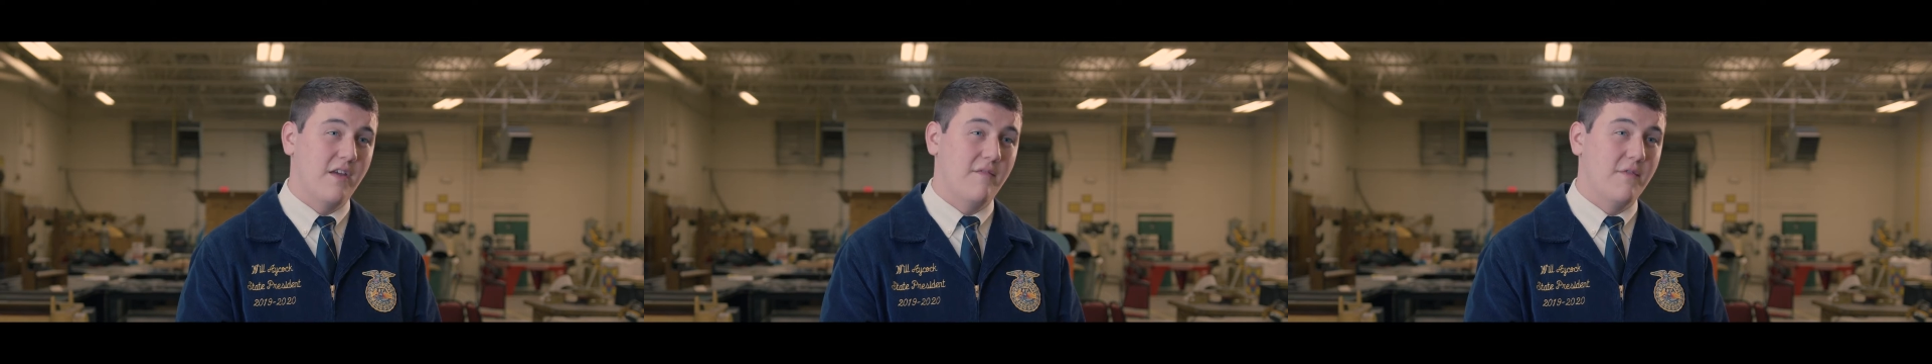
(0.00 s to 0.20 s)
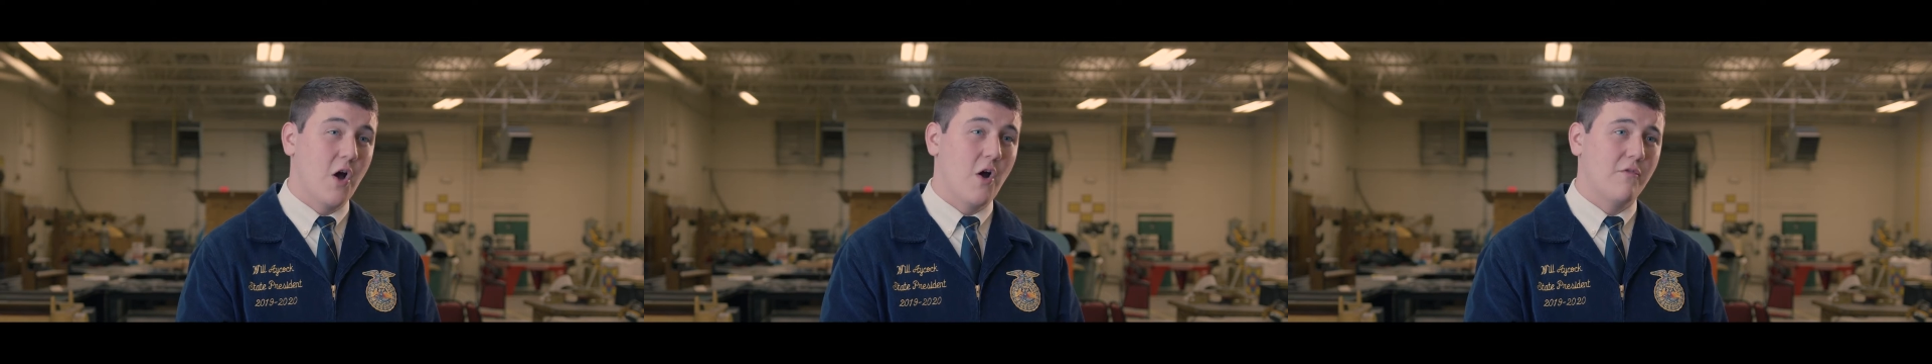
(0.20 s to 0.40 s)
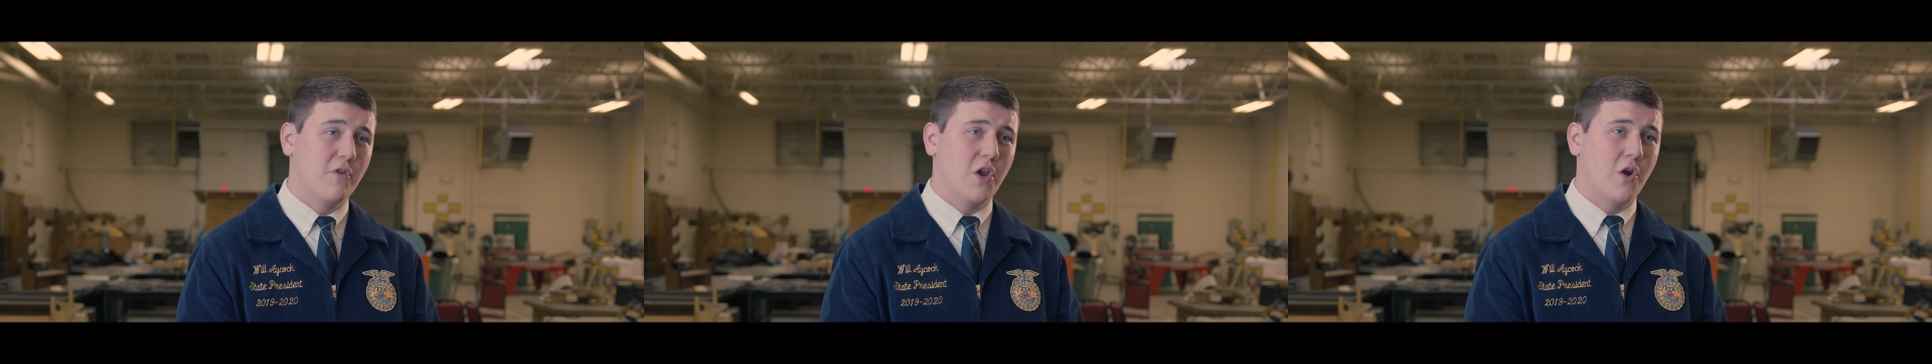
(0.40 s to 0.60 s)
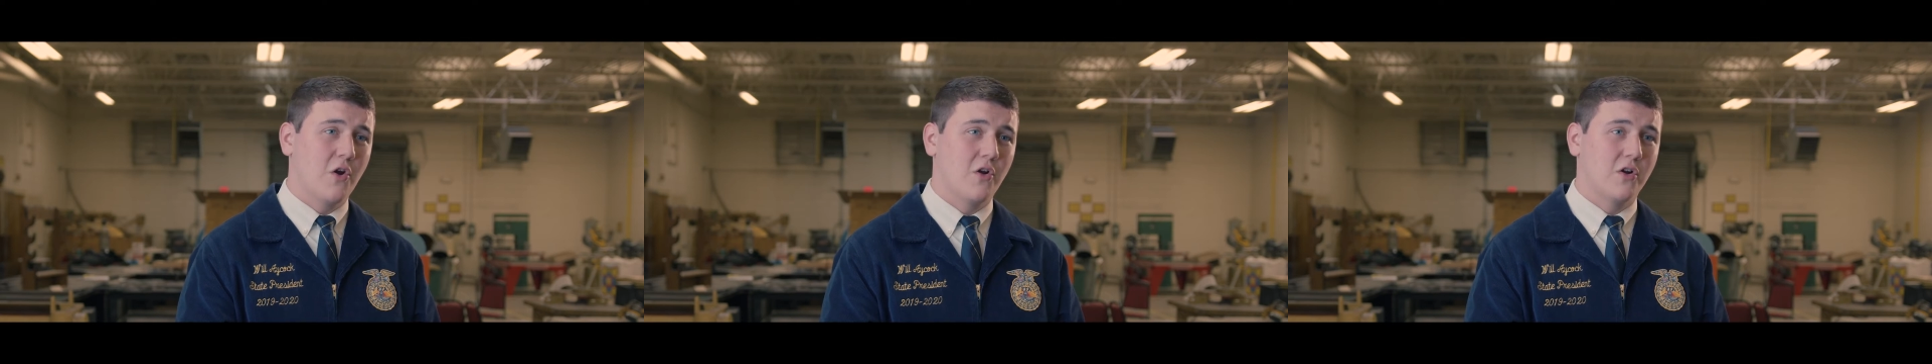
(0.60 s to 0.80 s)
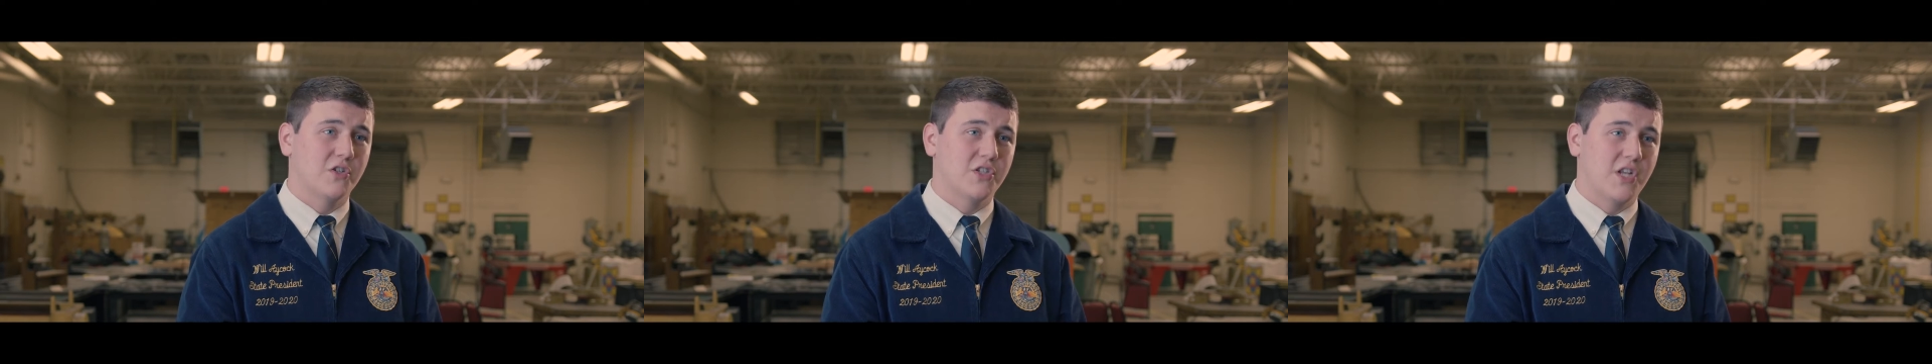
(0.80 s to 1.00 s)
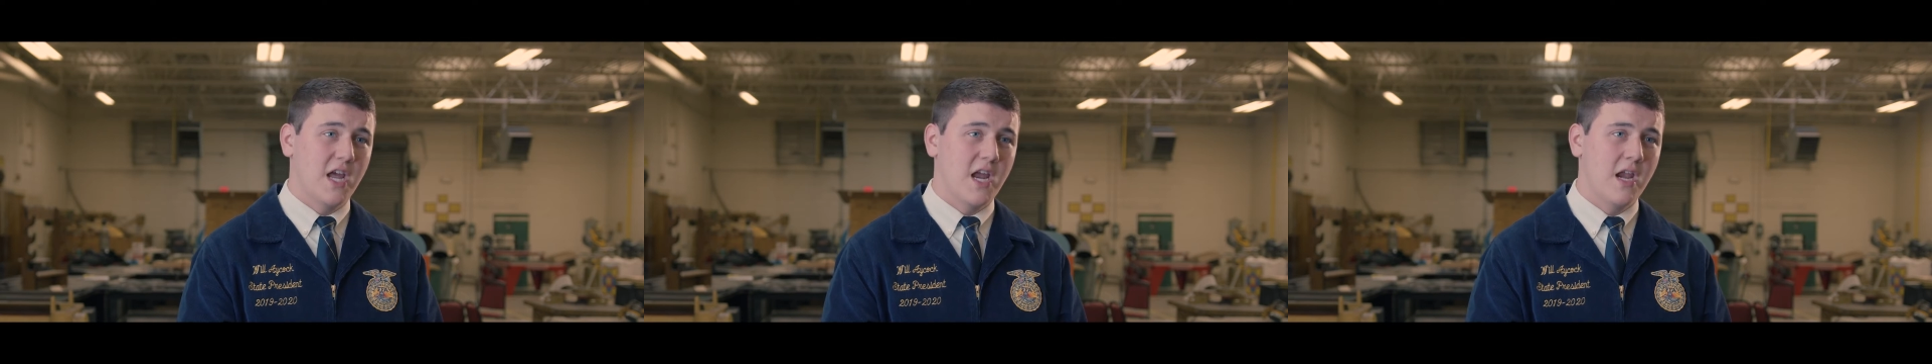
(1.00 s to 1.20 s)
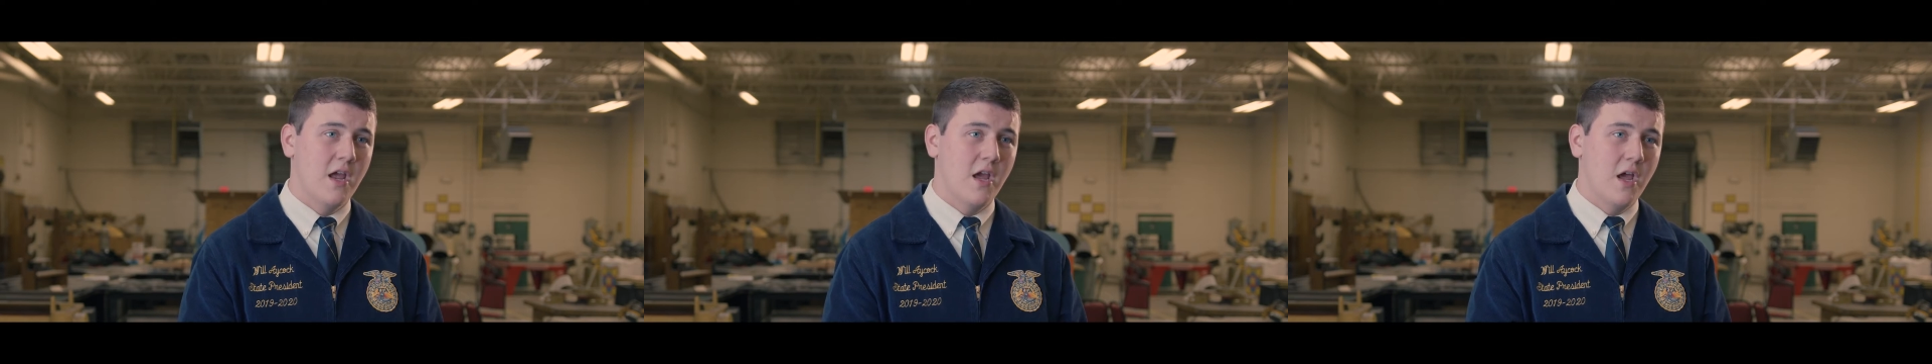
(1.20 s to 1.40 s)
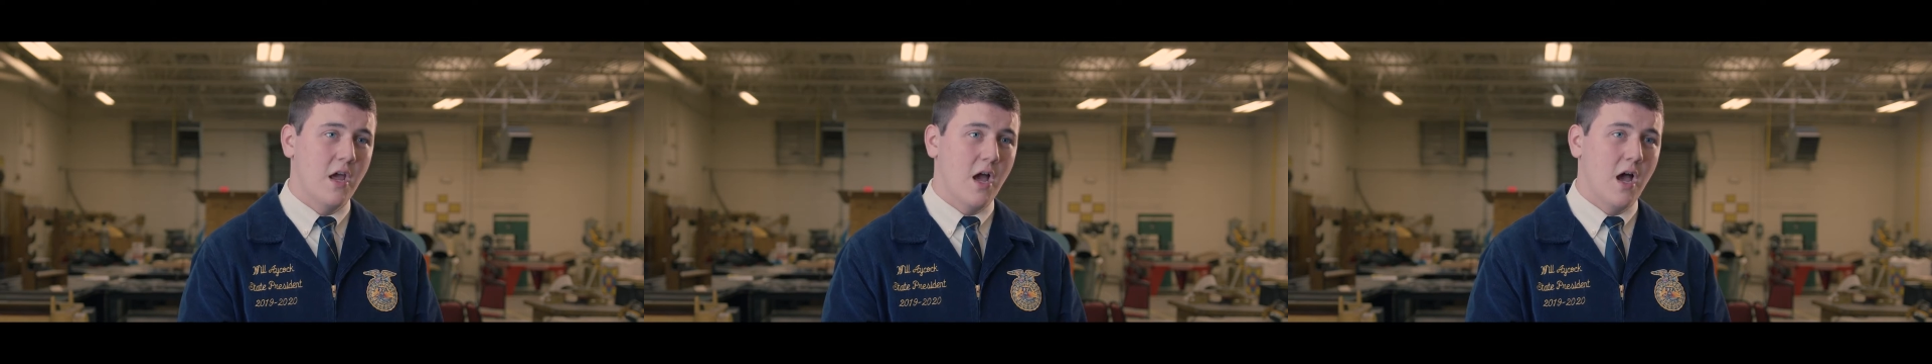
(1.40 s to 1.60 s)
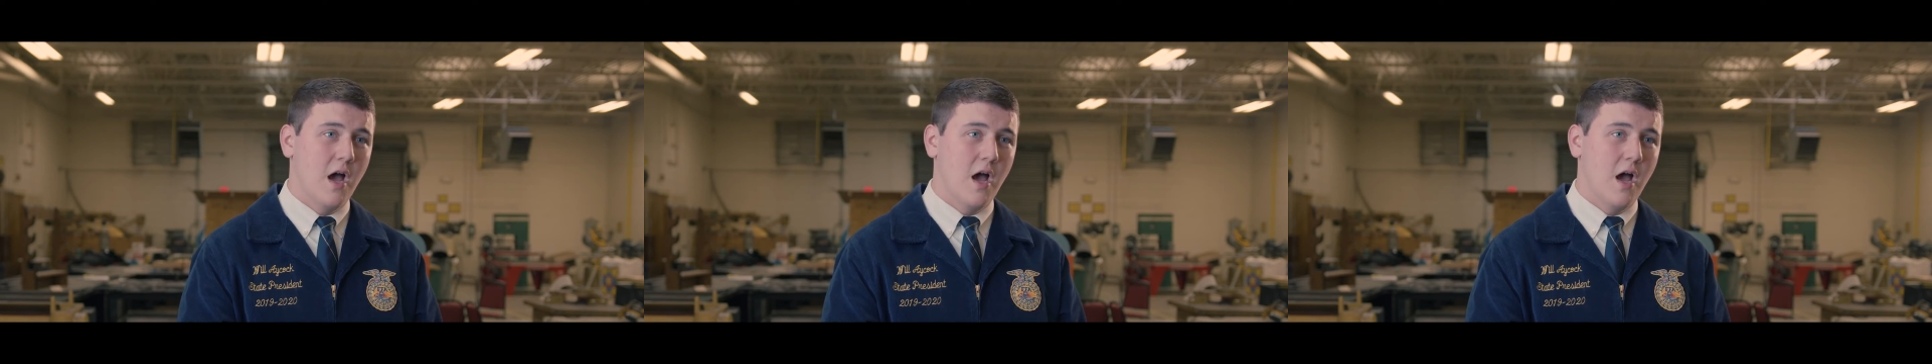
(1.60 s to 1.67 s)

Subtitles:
involved here in our state.